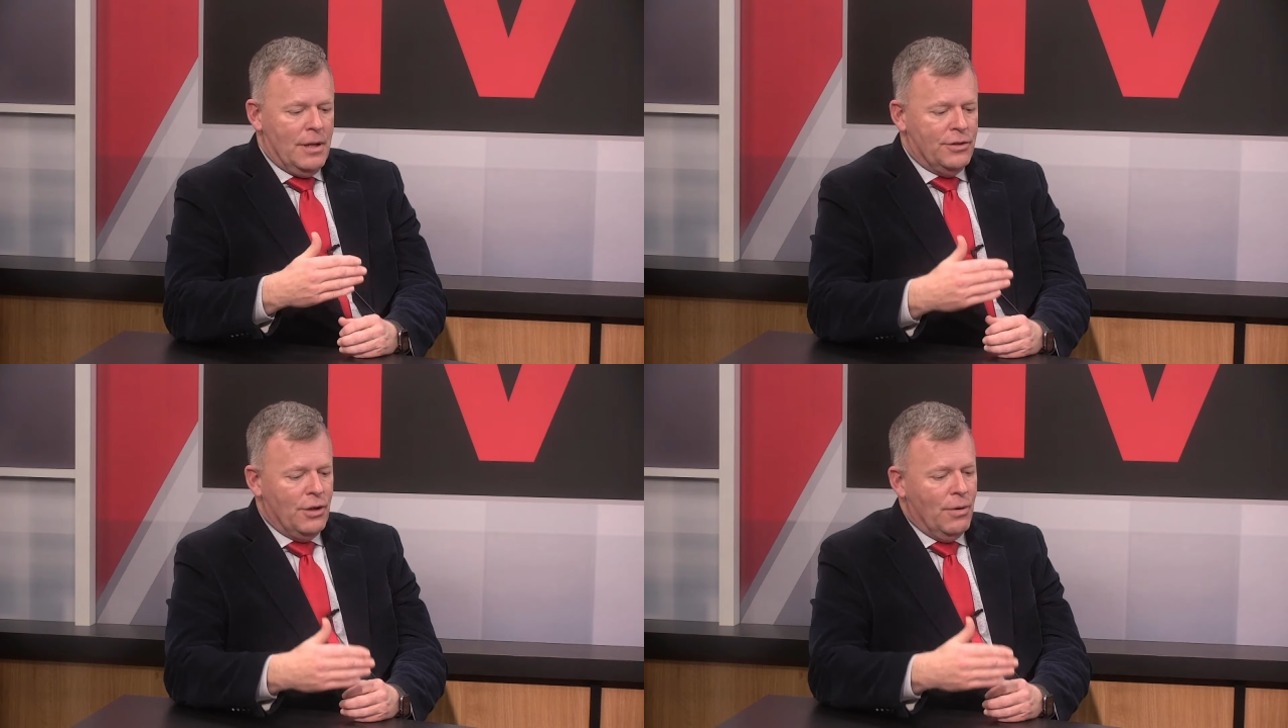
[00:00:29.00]

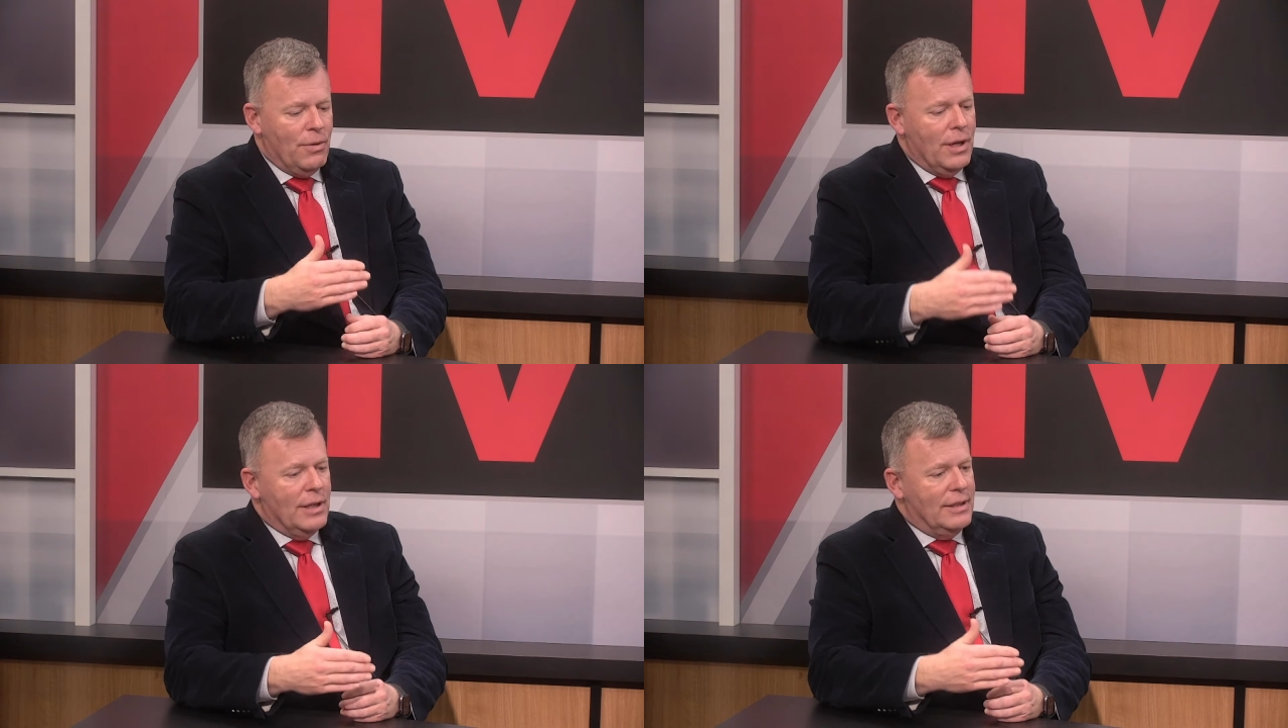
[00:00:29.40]

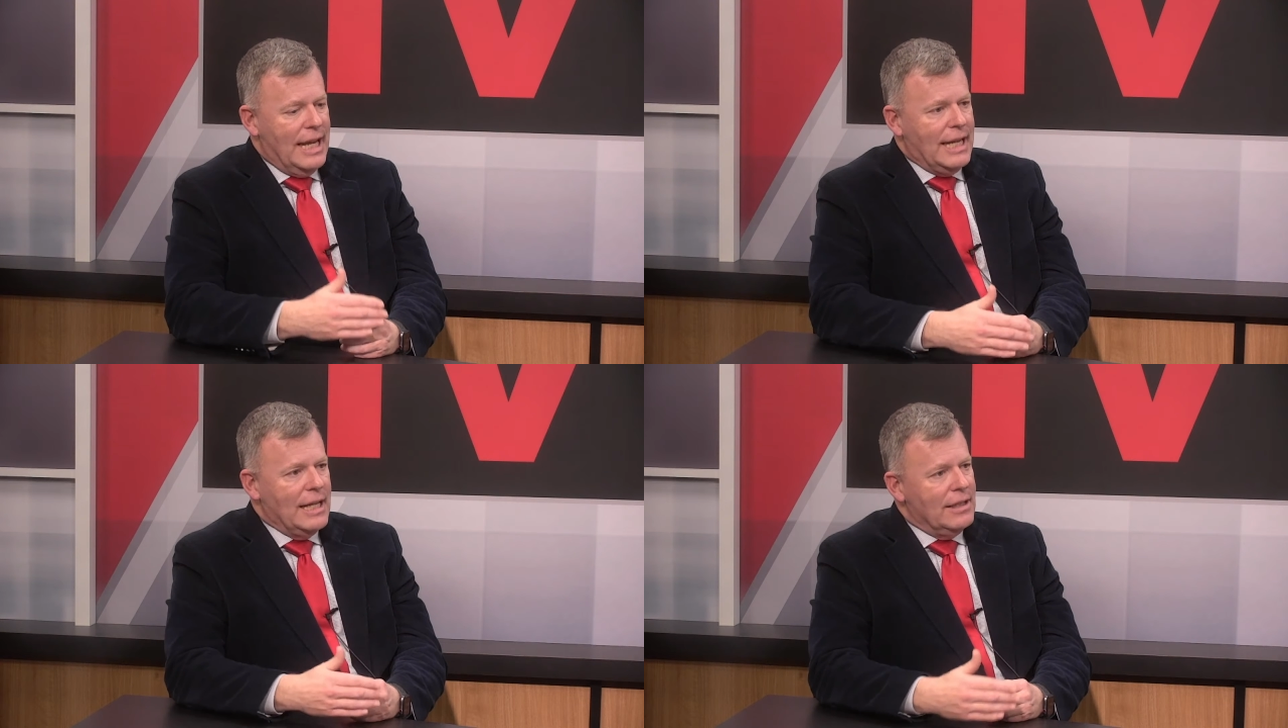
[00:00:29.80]
so
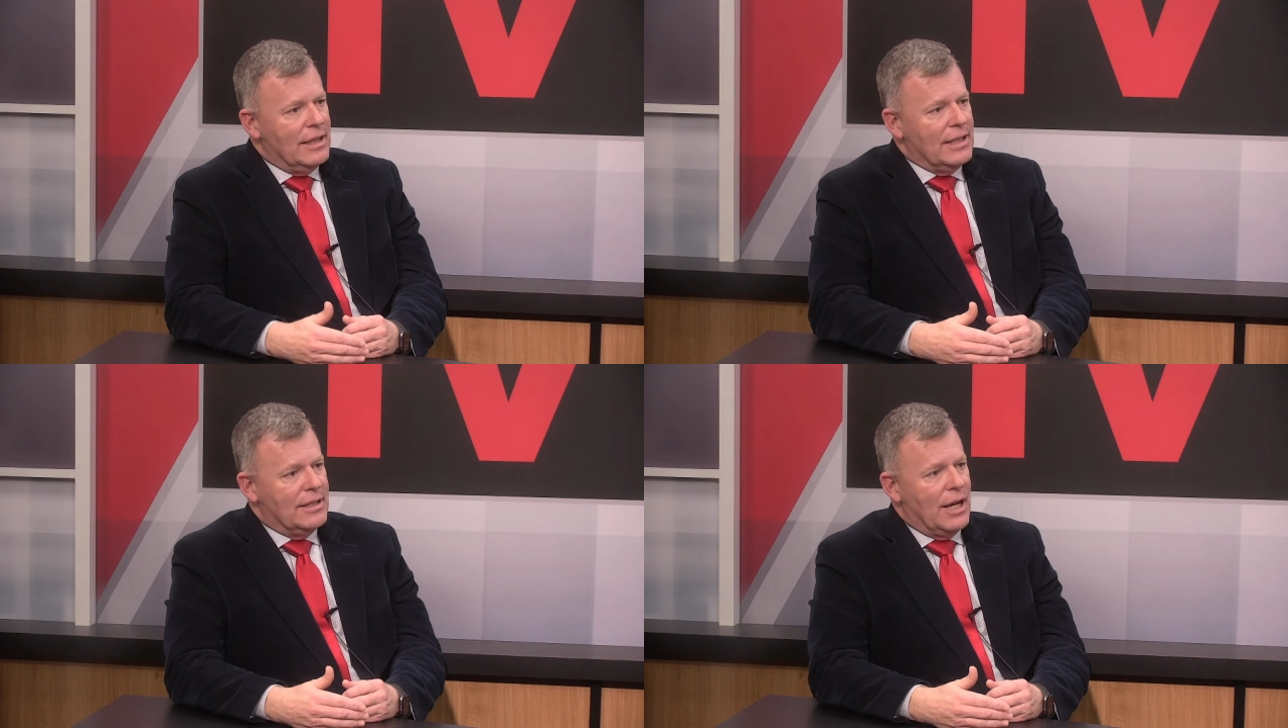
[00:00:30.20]
taking
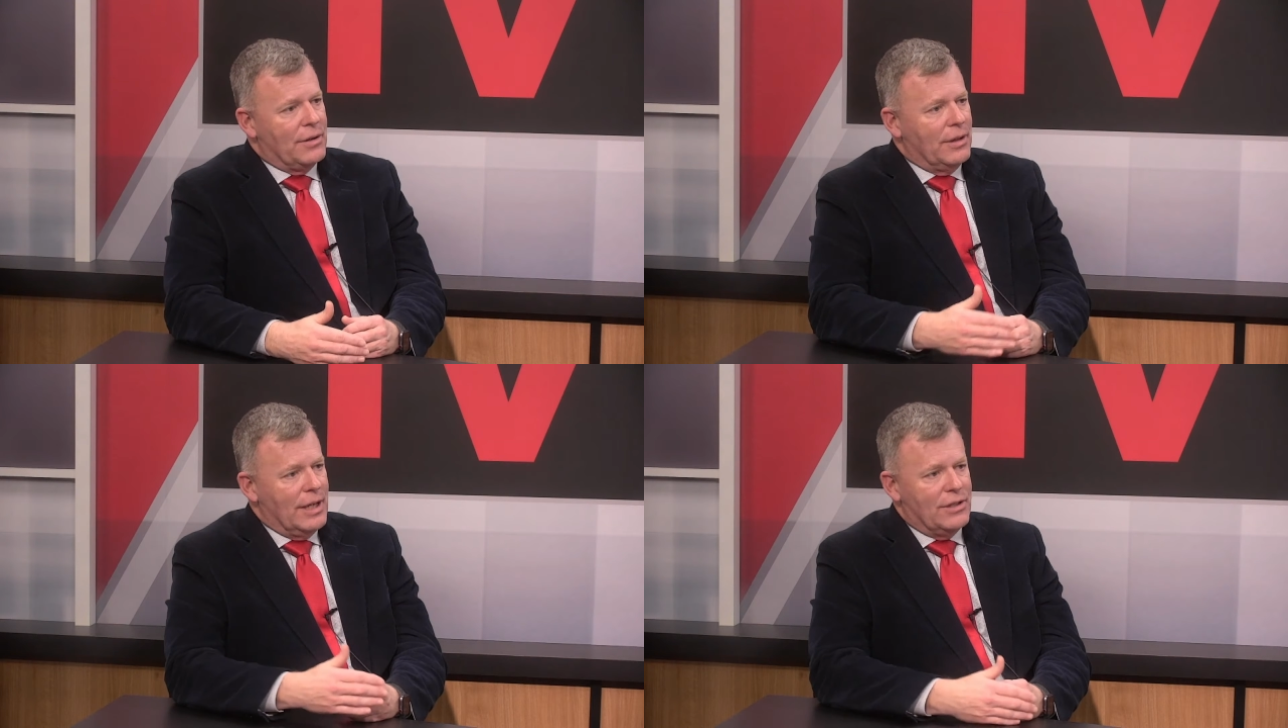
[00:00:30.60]
into these
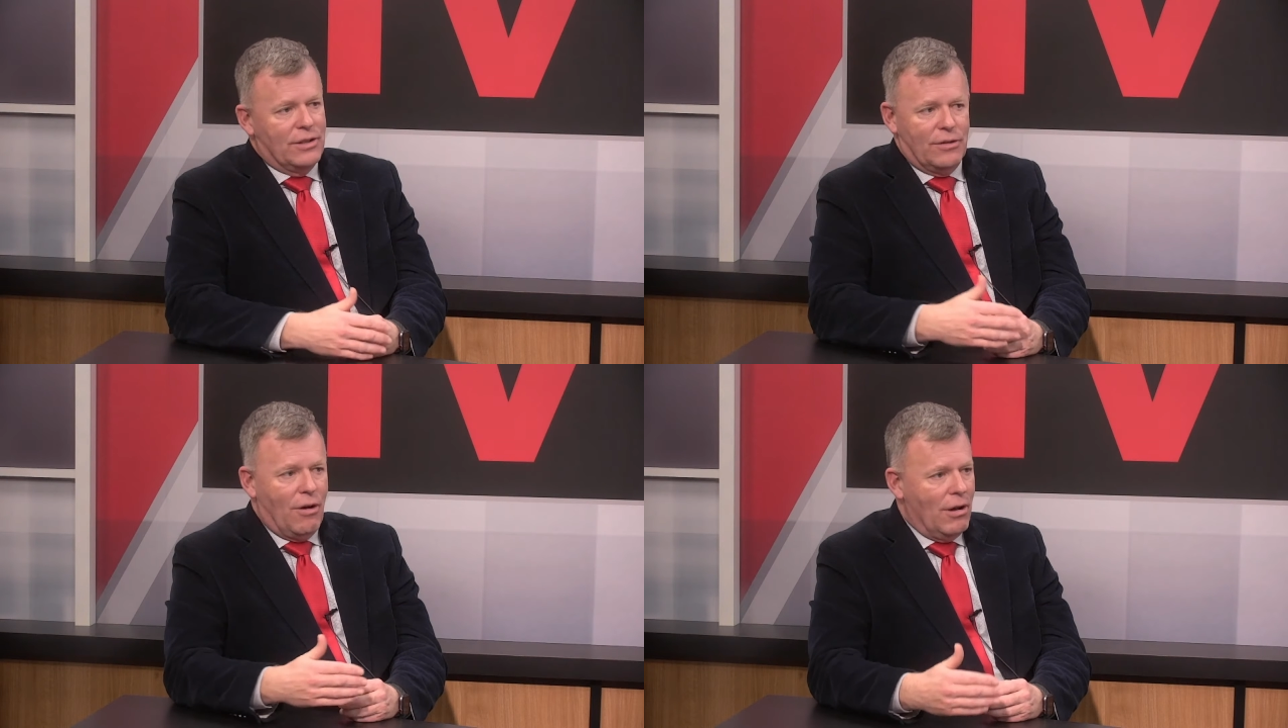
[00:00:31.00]

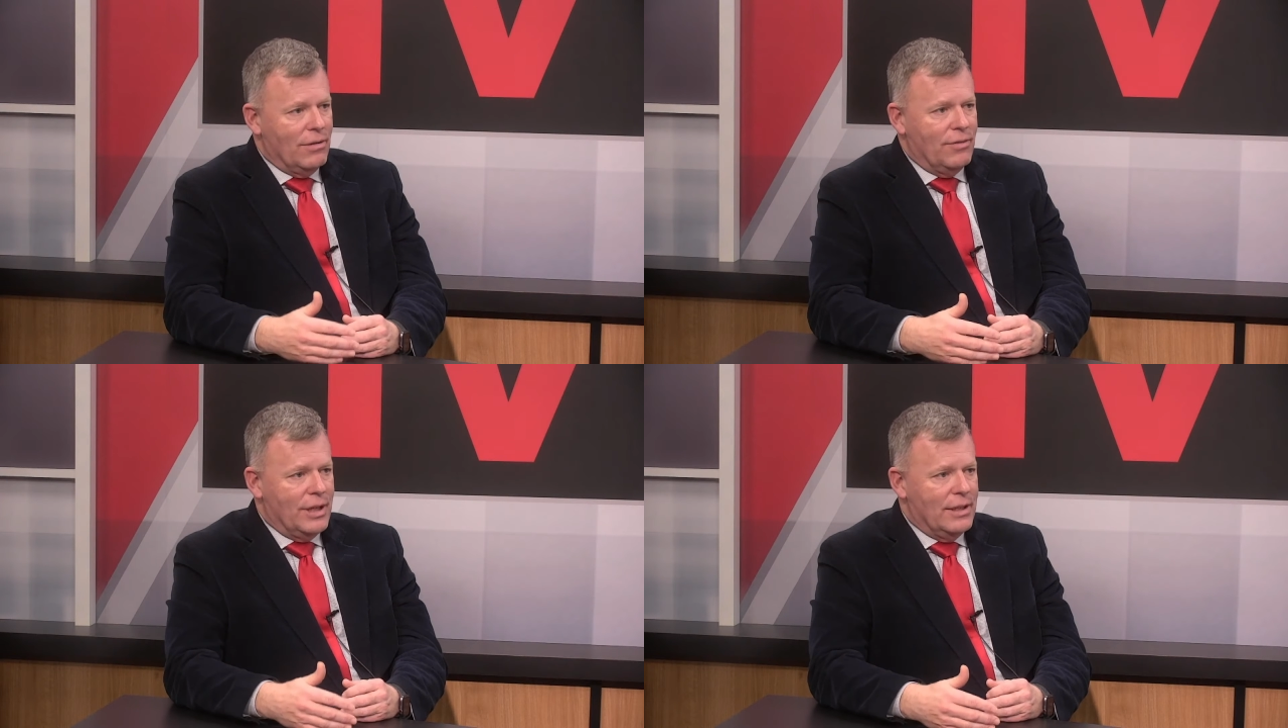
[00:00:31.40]
calculations all
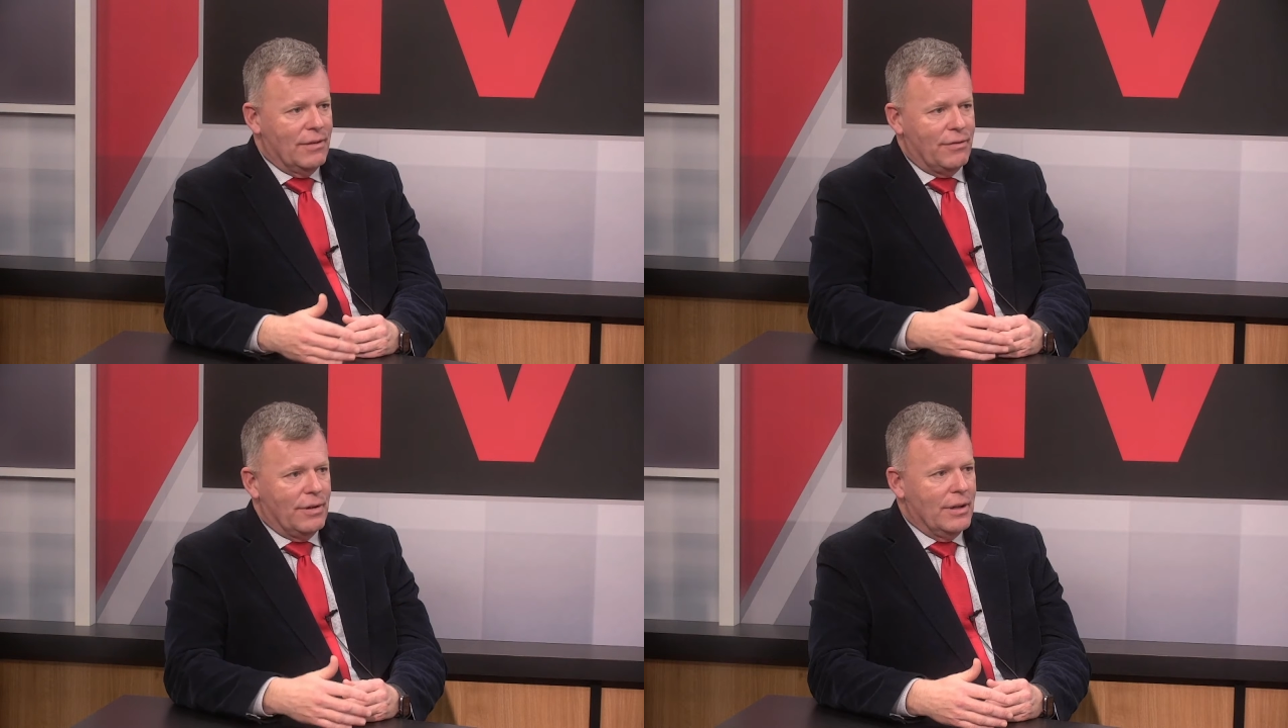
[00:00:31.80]
of the
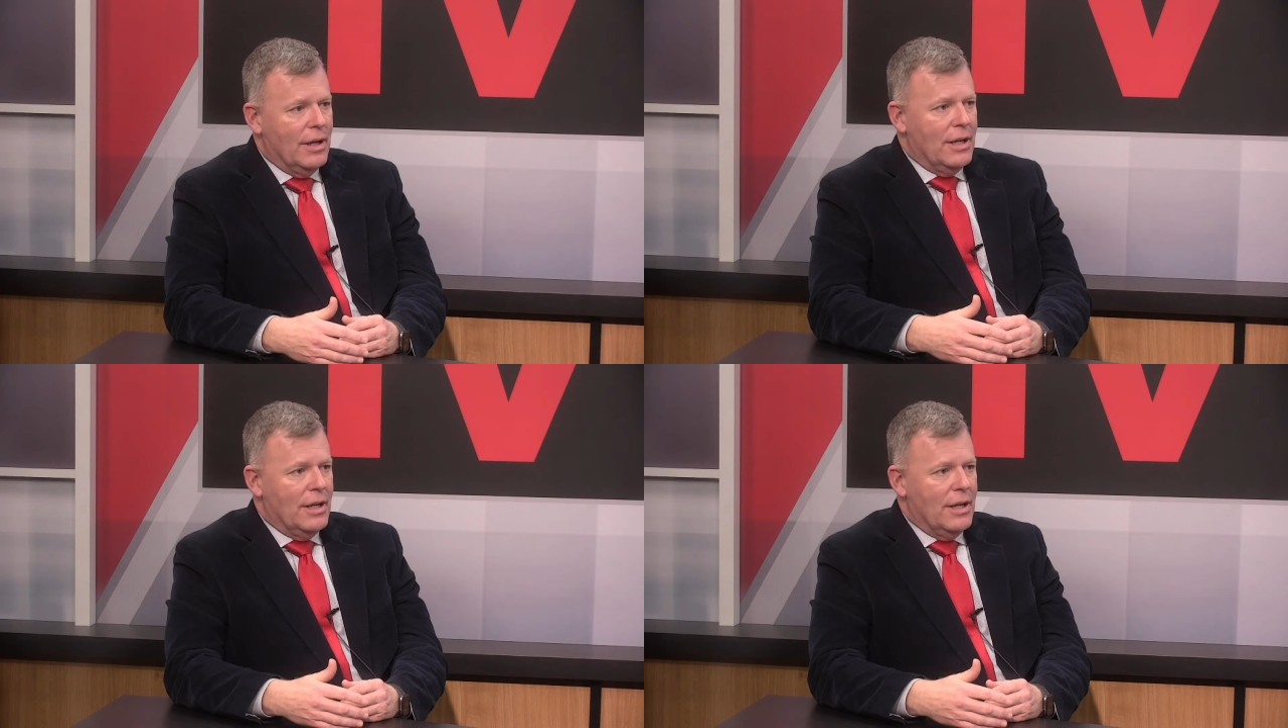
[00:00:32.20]
different